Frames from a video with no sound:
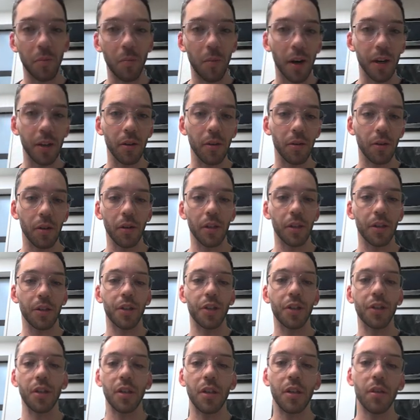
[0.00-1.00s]
wide local
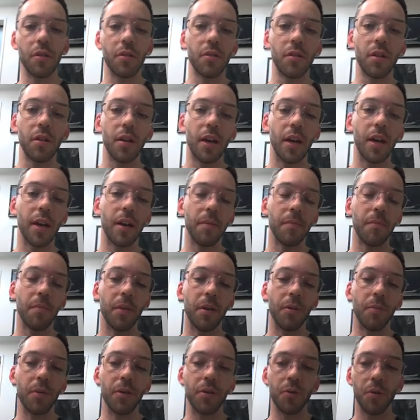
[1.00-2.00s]
excision
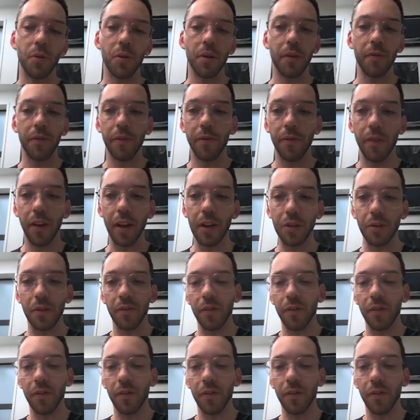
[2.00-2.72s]
when we're talking off the face.